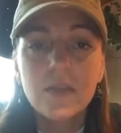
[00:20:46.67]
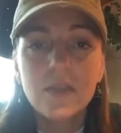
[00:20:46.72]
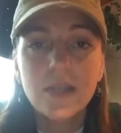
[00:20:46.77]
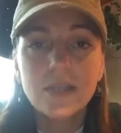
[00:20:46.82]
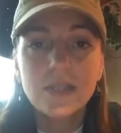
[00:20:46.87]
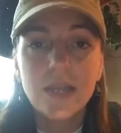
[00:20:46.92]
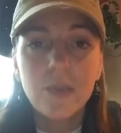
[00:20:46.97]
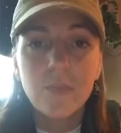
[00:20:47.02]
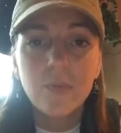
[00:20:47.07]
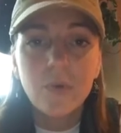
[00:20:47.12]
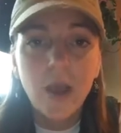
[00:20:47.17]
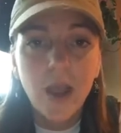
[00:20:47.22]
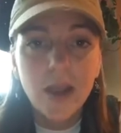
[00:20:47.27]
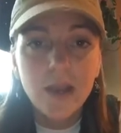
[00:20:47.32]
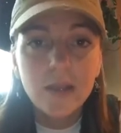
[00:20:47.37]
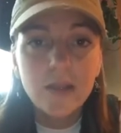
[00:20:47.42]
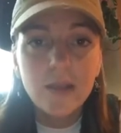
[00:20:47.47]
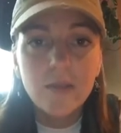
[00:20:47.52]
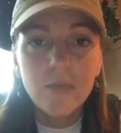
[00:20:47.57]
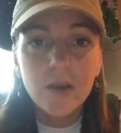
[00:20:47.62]
They take
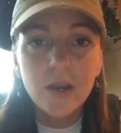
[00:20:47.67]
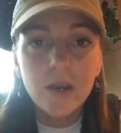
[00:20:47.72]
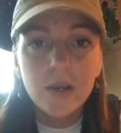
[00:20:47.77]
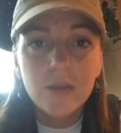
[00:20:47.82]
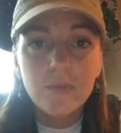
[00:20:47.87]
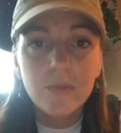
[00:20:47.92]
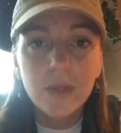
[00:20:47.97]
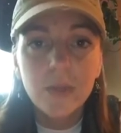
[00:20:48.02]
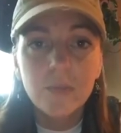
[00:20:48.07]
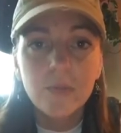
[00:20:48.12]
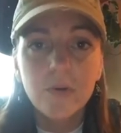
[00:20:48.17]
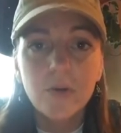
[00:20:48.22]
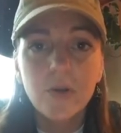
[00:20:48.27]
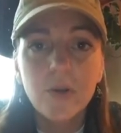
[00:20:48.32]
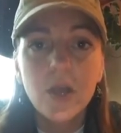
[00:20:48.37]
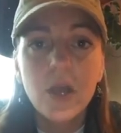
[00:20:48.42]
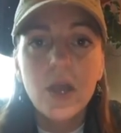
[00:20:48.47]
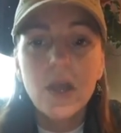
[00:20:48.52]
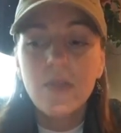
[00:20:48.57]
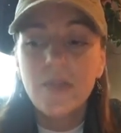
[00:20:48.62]
pride in the American people.
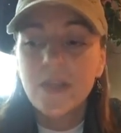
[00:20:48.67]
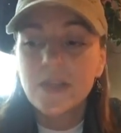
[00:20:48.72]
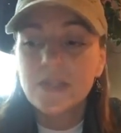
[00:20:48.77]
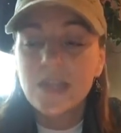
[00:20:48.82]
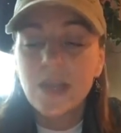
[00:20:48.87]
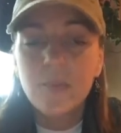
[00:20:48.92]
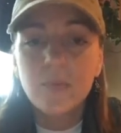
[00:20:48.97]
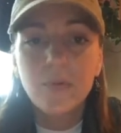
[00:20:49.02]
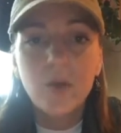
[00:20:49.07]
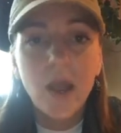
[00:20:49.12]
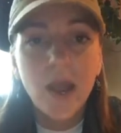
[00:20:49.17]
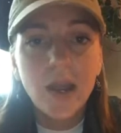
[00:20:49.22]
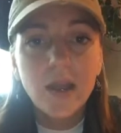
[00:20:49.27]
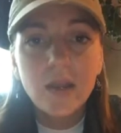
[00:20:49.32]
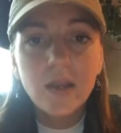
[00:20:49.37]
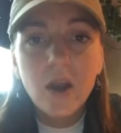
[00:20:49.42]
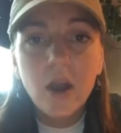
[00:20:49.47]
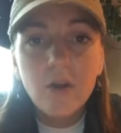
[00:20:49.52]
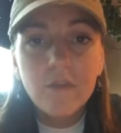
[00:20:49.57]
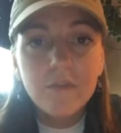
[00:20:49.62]
They take pride
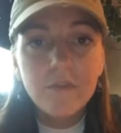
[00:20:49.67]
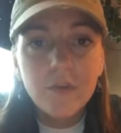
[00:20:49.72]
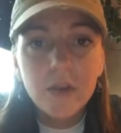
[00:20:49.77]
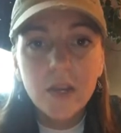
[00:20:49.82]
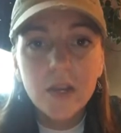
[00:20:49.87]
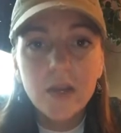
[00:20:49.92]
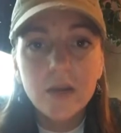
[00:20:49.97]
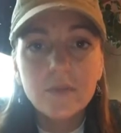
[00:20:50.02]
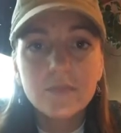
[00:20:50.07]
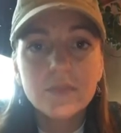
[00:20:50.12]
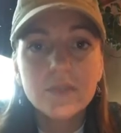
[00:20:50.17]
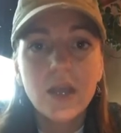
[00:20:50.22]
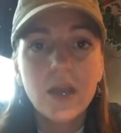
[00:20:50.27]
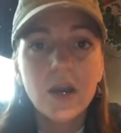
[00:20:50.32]
in our freedoms